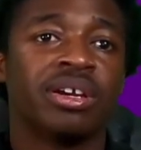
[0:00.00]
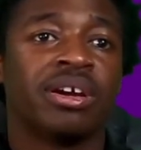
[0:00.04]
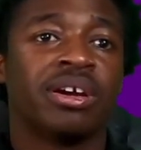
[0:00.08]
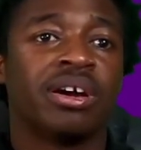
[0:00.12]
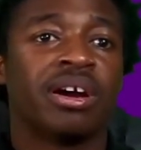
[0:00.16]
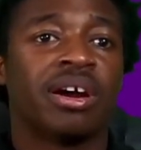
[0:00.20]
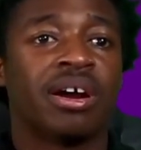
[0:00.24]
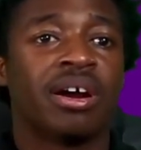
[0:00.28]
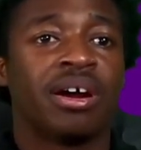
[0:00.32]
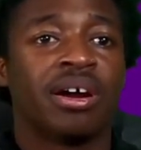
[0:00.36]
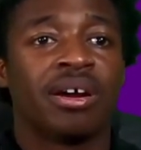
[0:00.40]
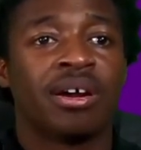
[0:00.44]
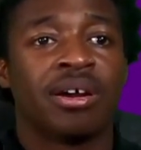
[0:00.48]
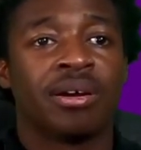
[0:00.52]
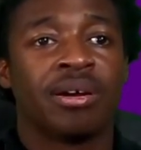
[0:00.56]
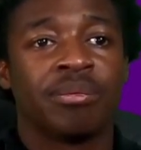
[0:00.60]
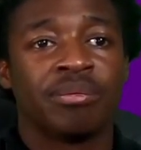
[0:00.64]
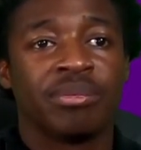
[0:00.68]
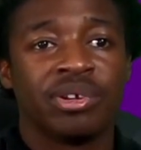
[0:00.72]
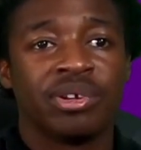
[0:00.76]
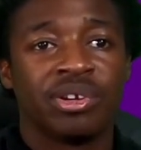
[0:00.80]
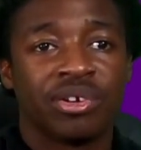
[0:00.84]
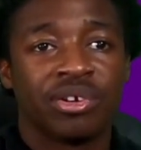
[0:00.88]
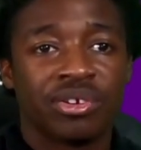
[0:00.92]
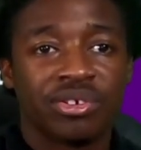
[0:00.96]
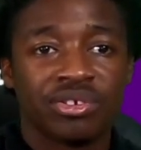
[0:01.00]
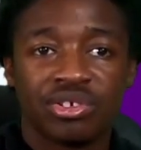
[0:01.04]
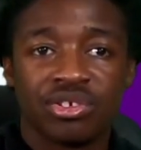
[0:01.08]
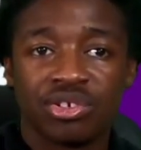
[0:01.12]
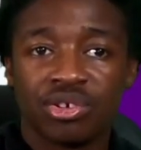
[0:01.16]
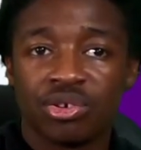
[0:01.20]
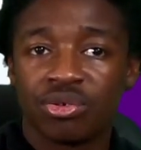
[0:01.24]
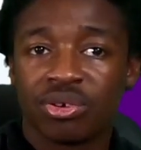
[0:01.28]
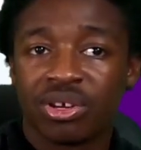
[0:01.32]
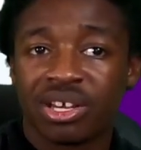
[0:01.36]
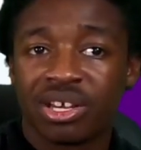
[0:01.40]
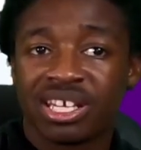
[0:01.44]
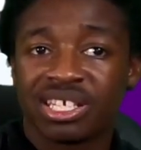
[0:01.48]
You know, there's no
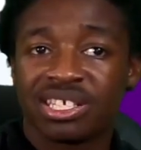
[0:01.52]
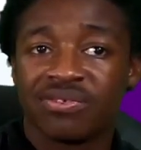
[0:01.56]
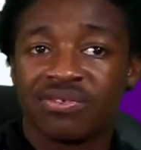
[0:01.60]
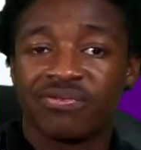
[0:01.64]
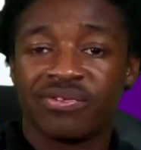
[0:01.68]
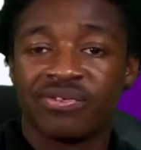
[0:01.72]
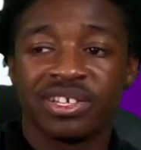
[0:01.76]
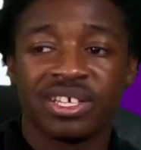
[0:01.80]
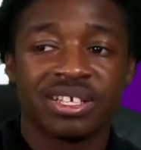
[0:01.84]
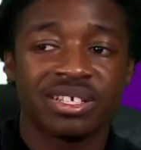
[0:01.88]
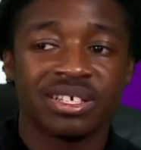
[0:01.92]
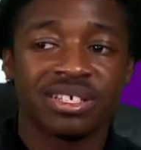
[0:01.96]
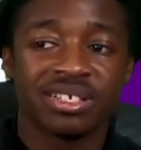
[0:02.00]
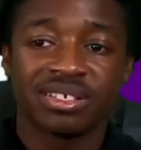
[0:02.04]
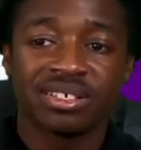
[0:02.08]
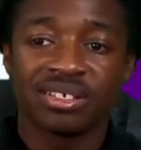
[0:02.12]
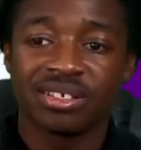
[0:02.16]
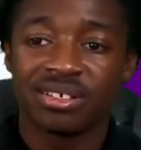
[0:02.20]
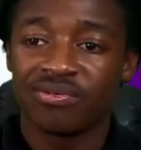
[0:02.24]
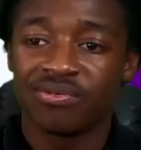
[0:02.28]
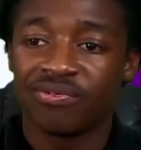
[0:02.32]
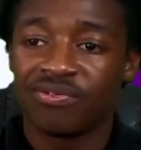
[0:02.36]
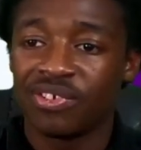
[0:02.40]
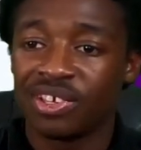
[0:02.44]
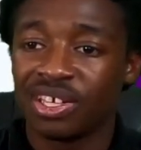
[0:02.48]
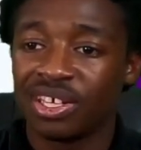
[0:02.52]
cash advance fee.